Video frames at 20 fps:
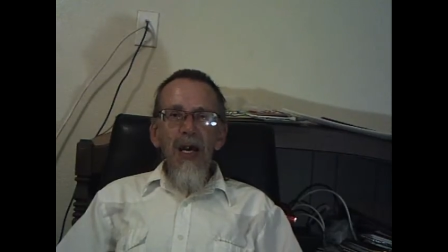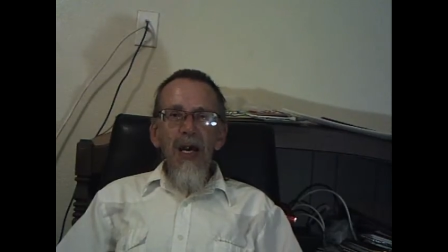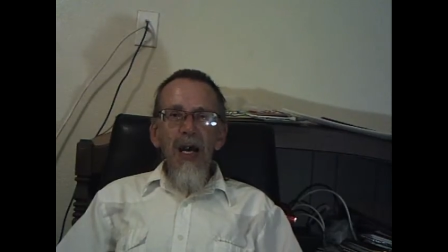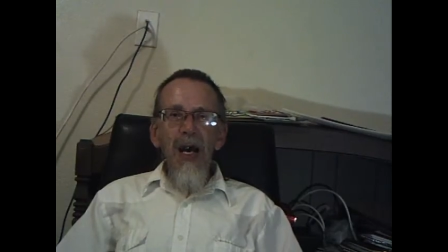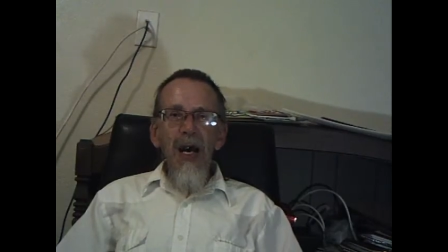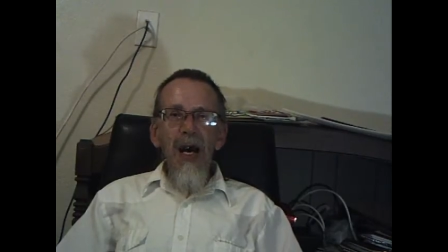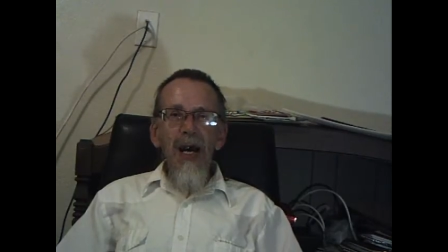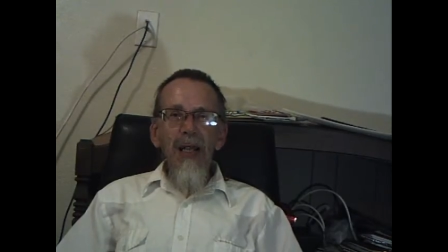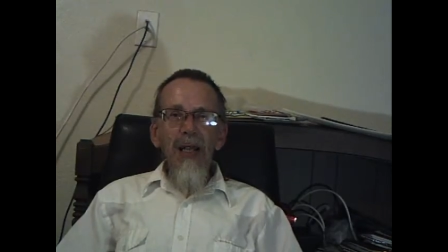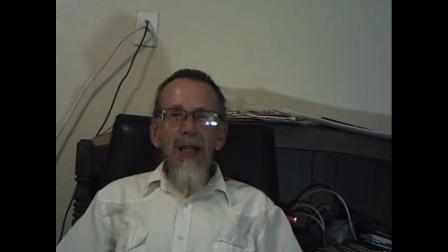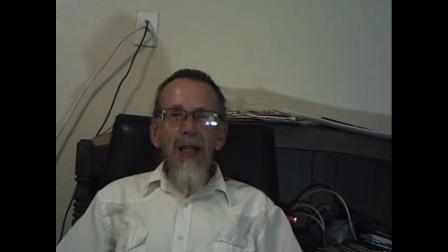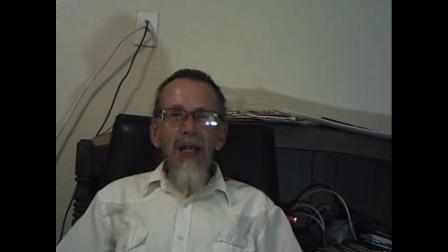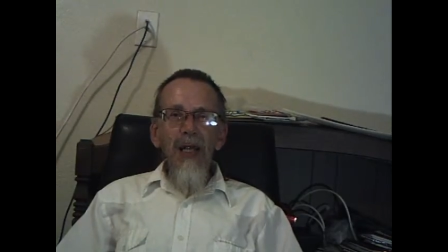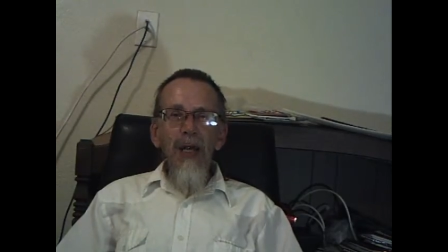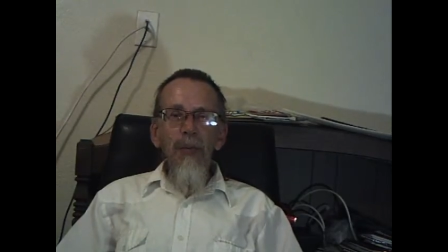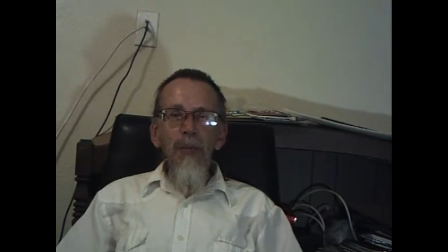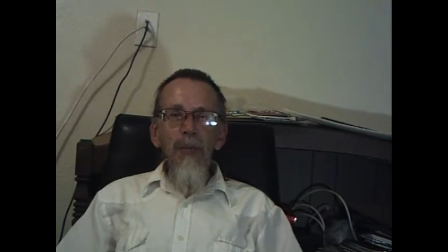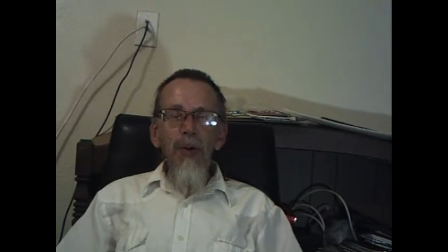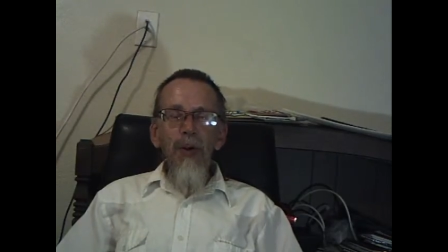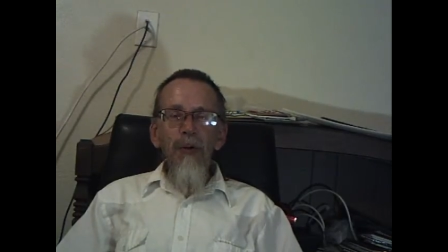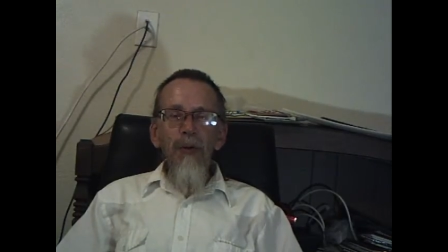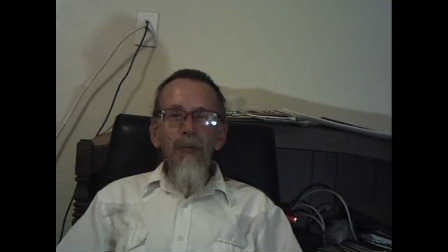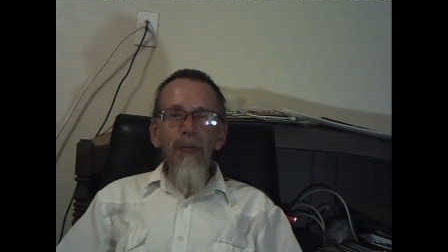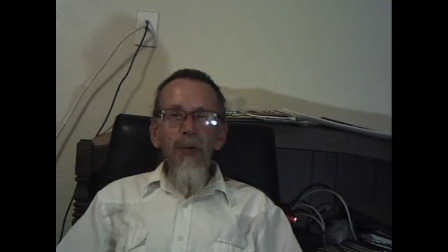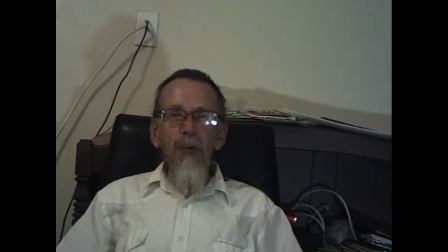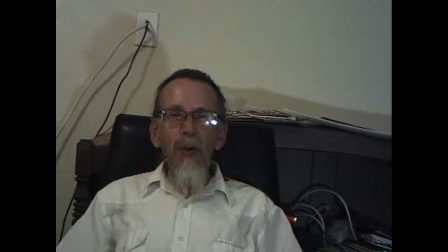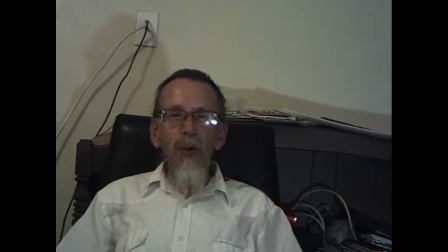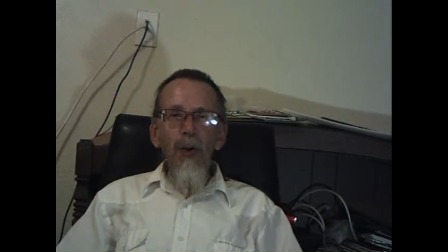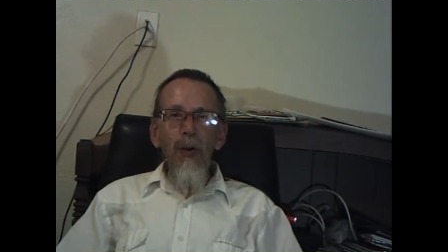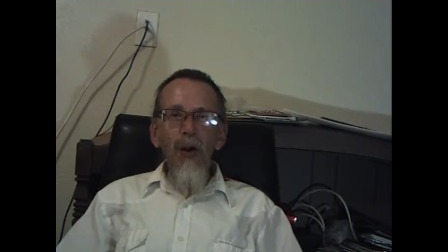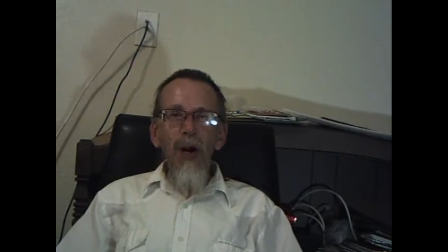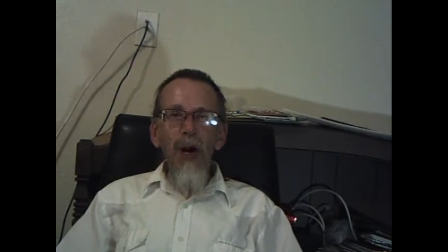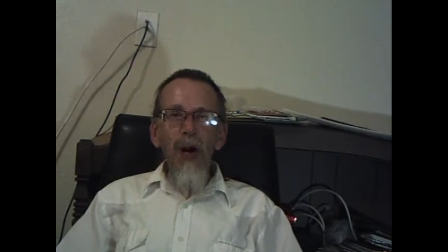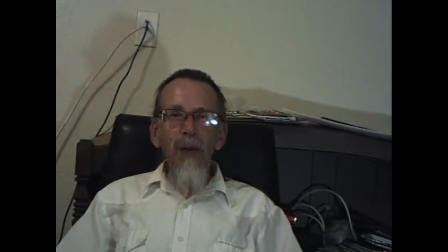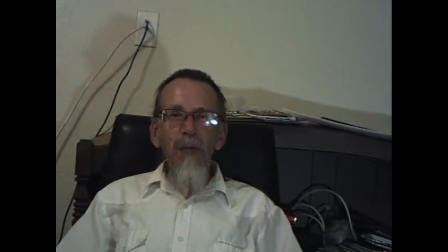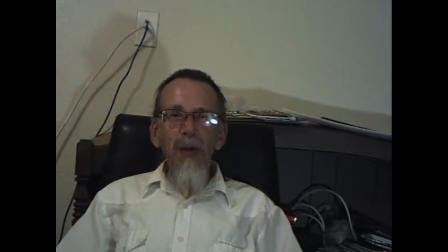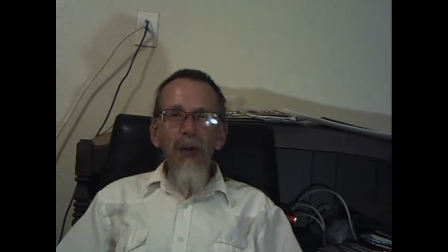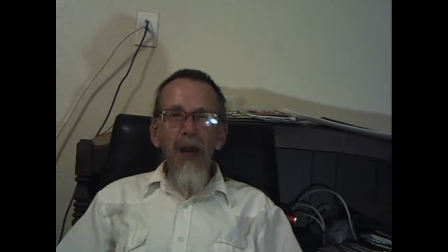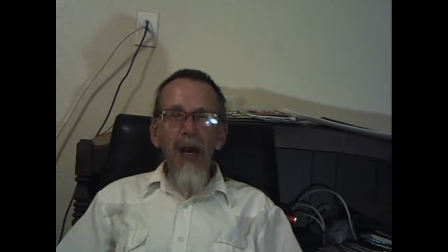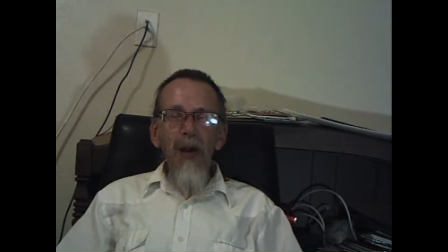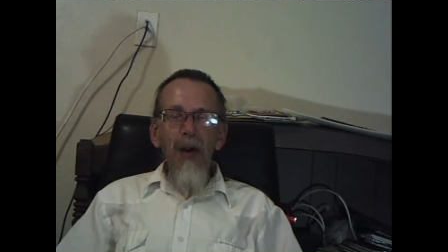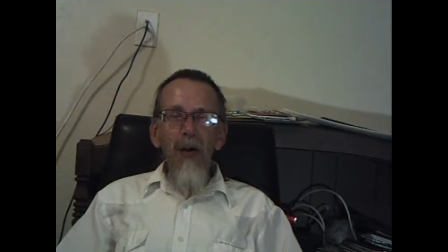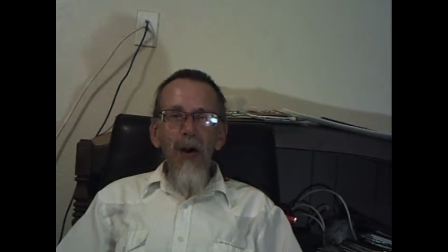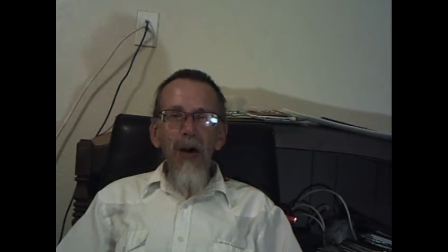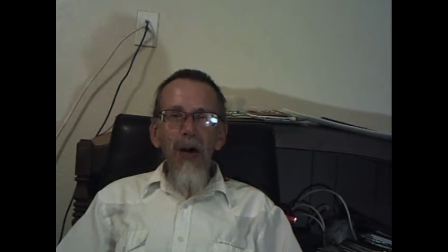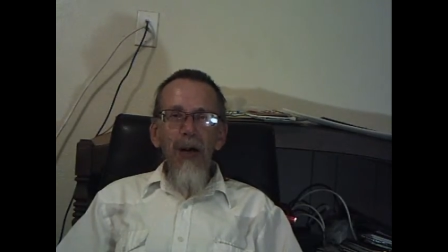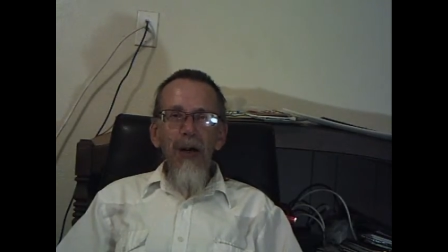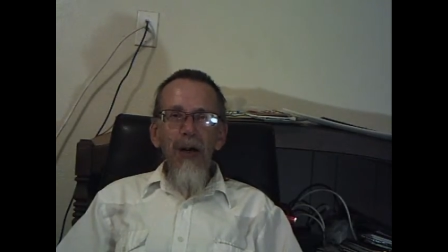ad-lib for half an hour,